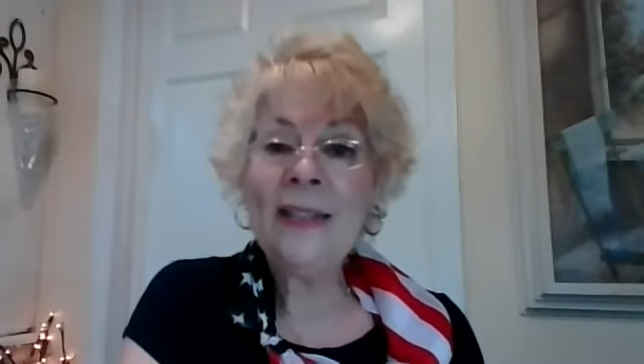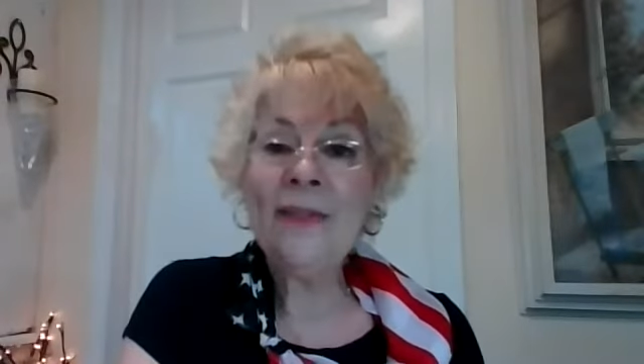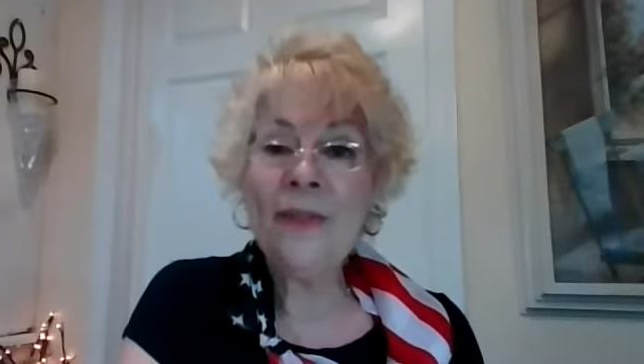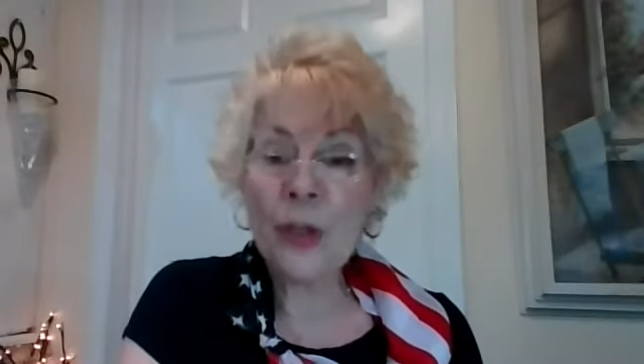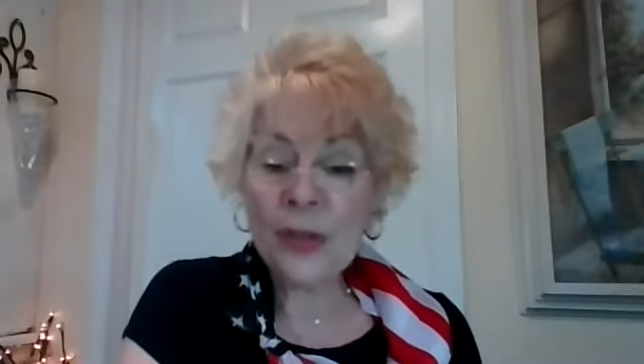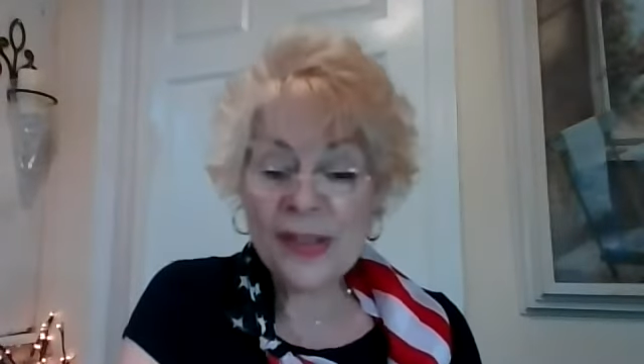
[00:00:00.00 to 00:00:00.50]

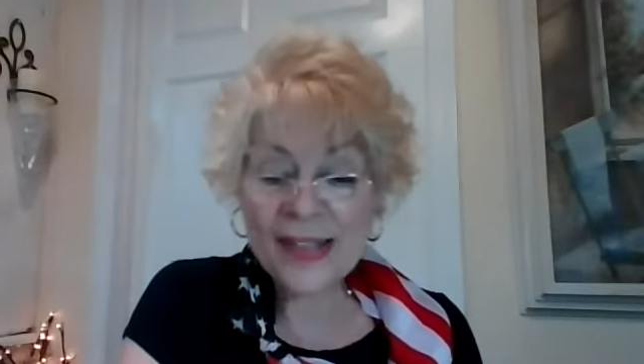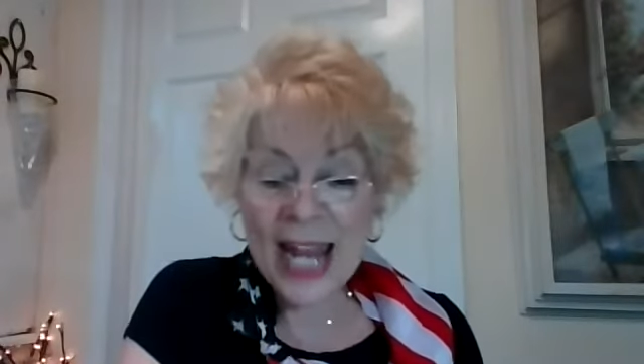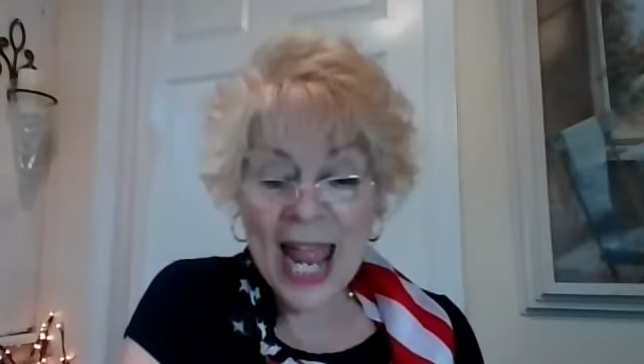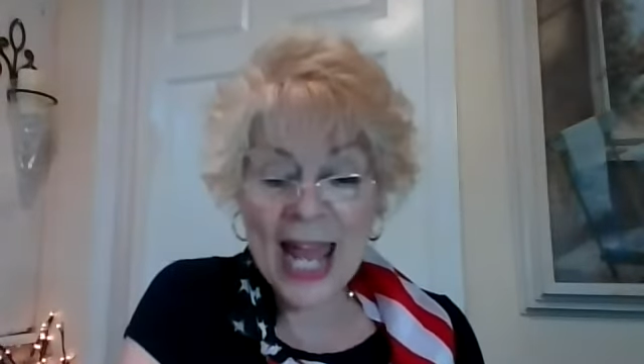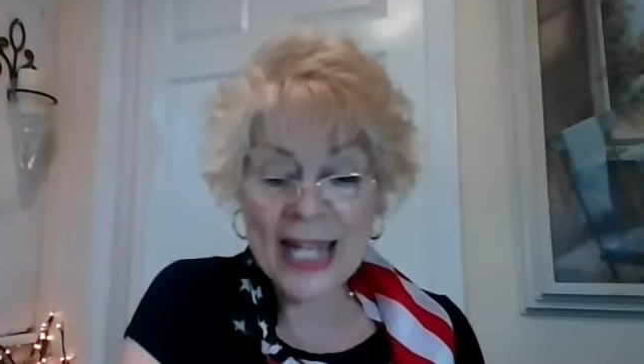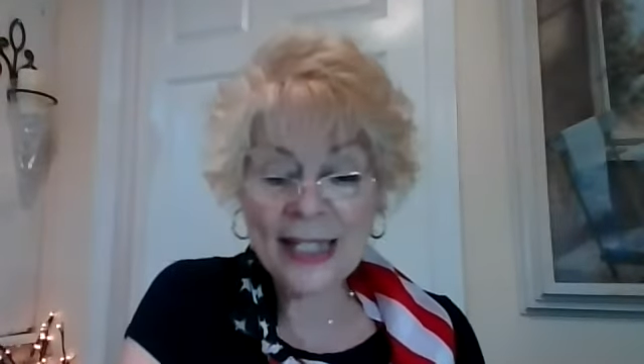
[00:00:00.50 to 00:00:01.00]
verse
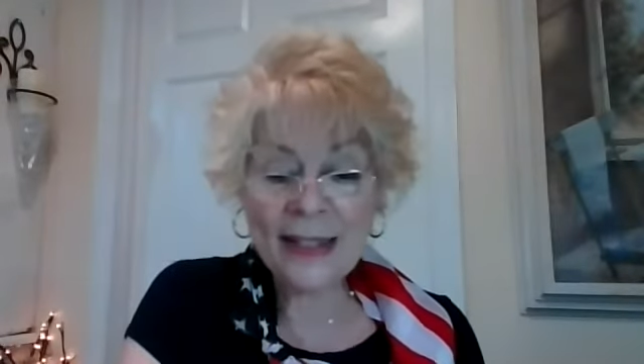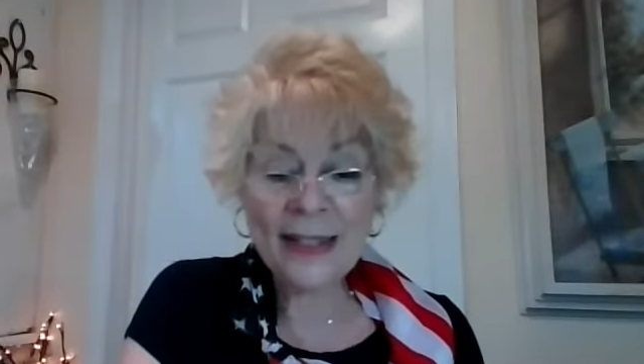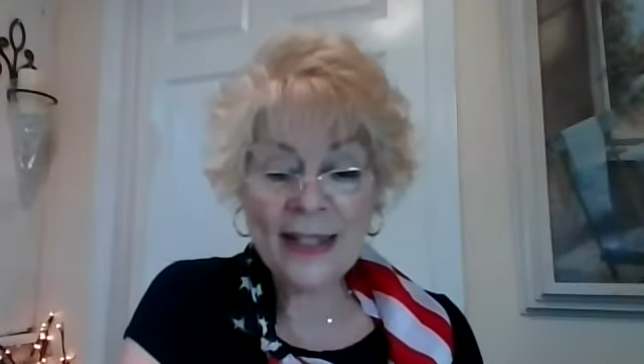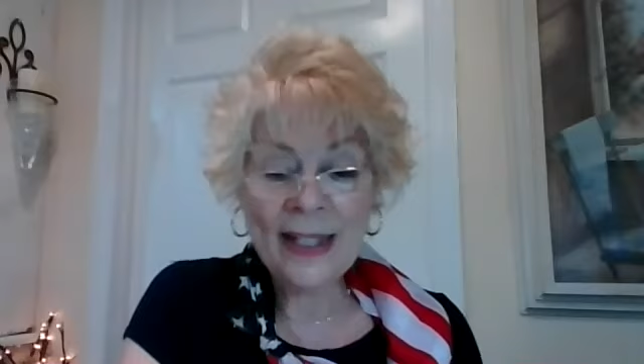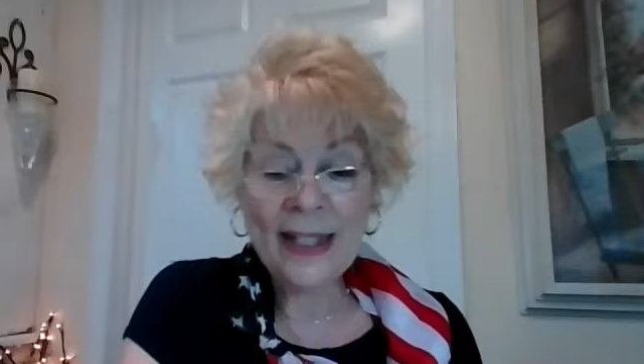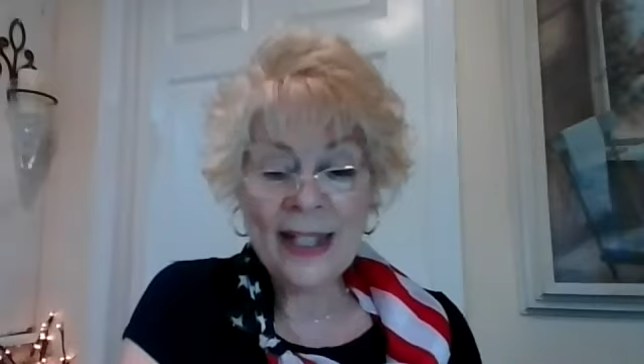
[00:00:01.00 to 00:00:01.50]
10
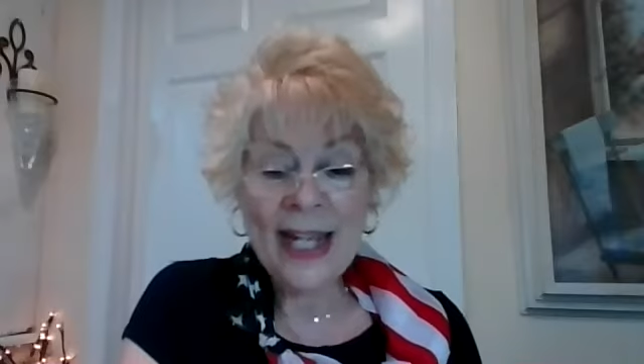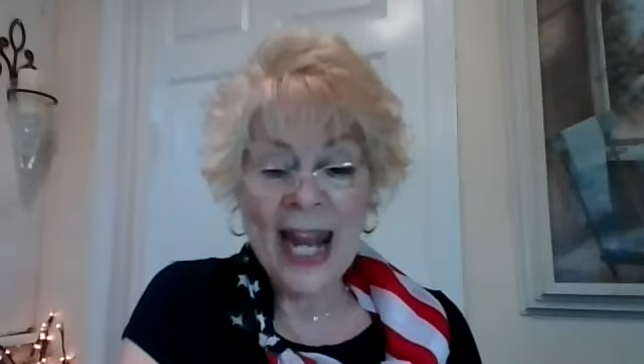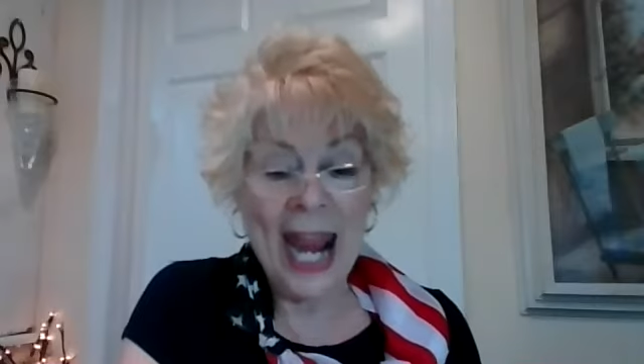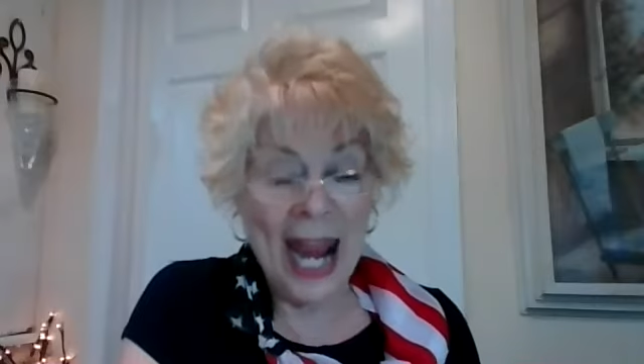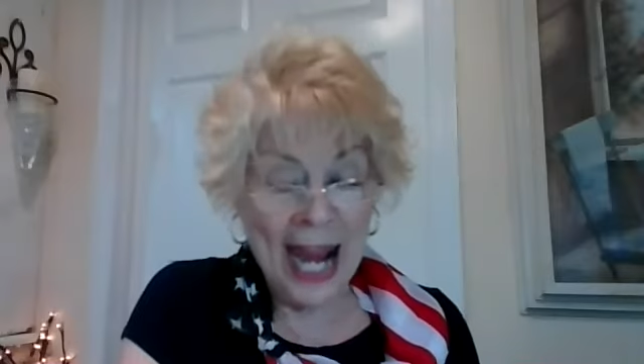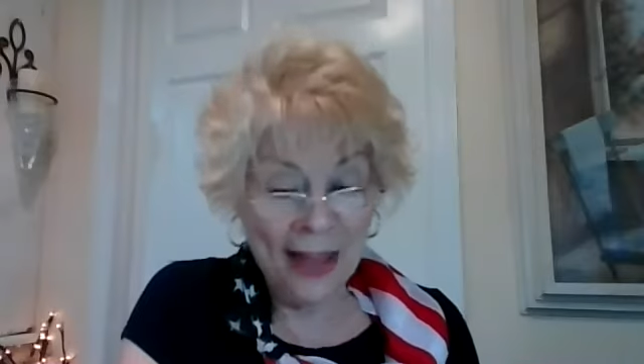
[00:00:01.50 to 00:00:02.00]

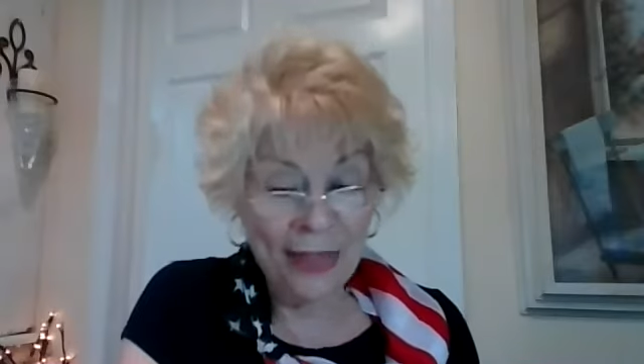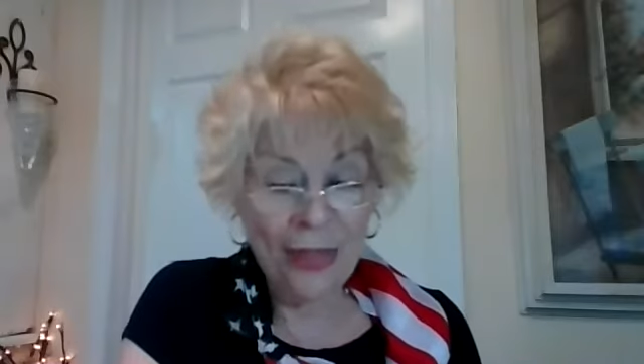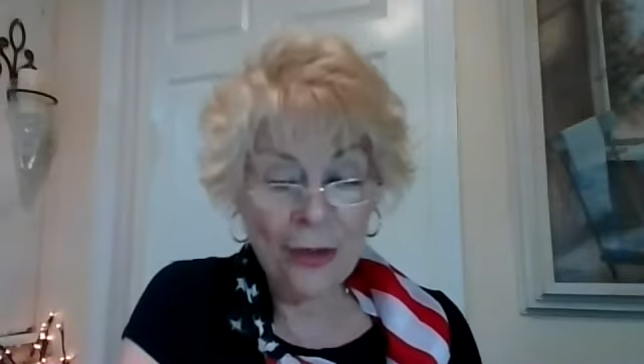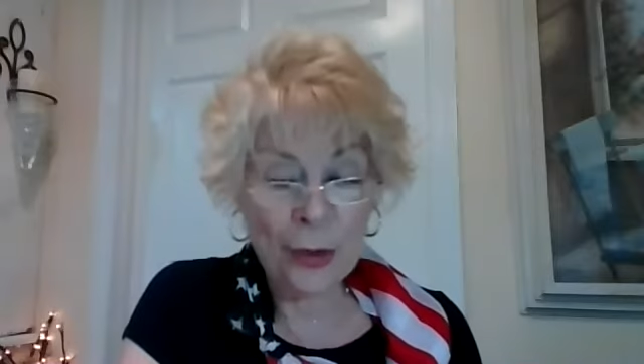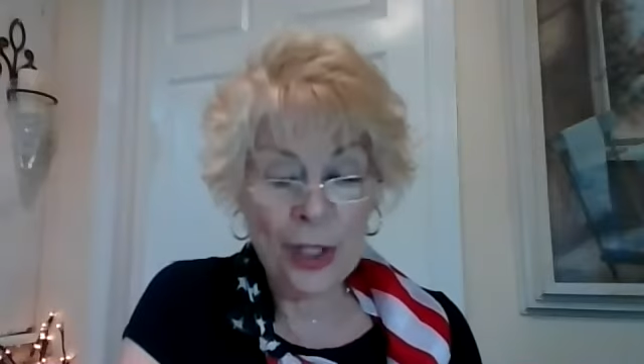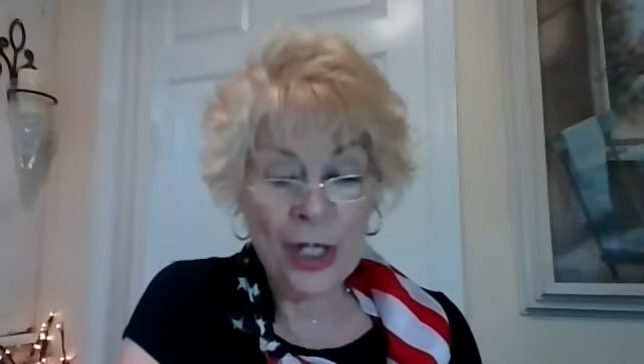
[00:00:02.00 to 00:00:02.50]
and
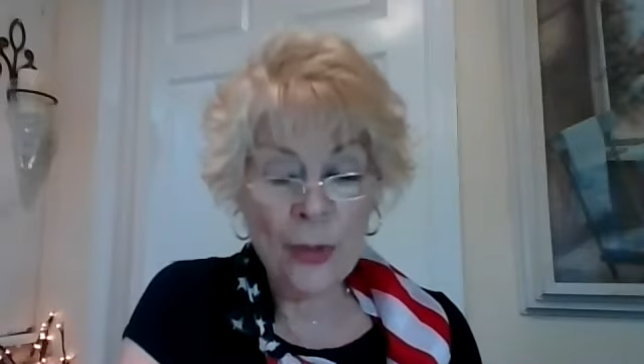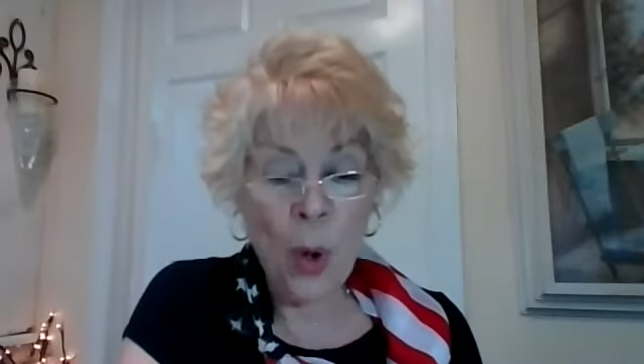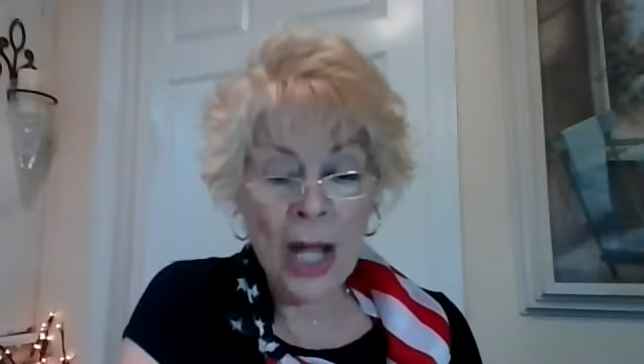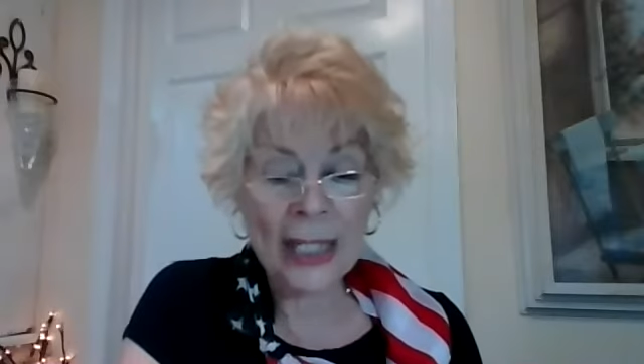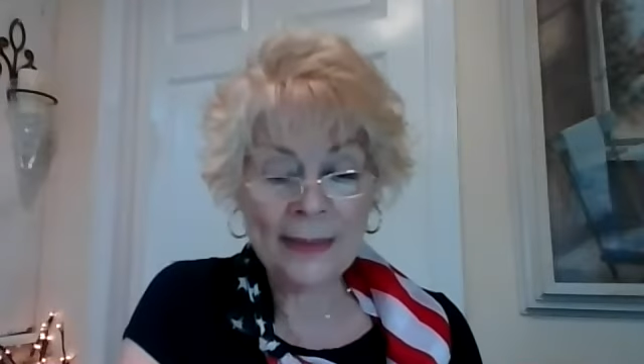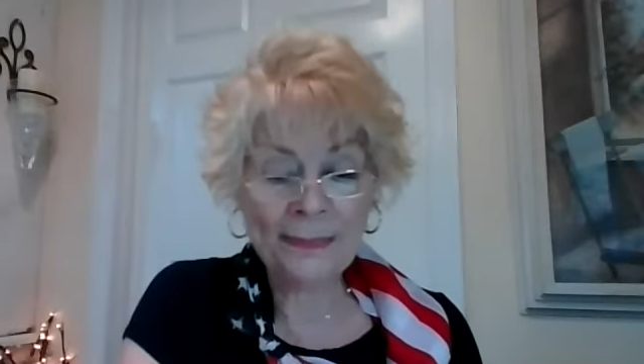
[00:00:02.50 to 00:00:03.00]

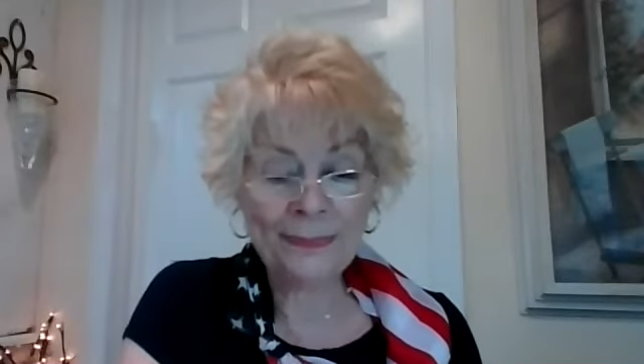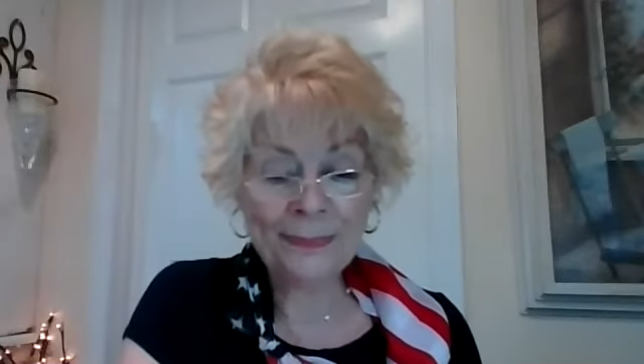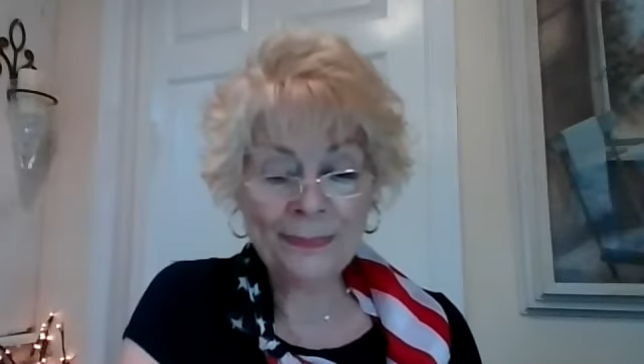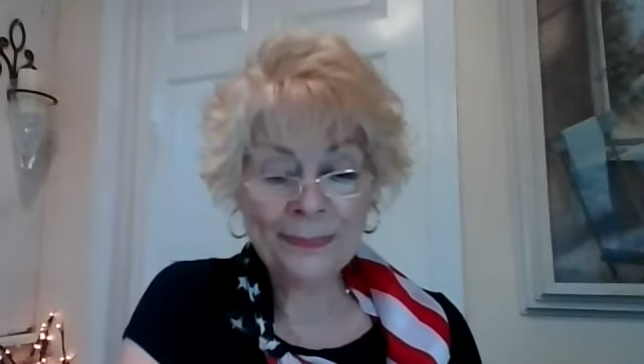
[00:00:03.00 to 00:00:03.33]
31.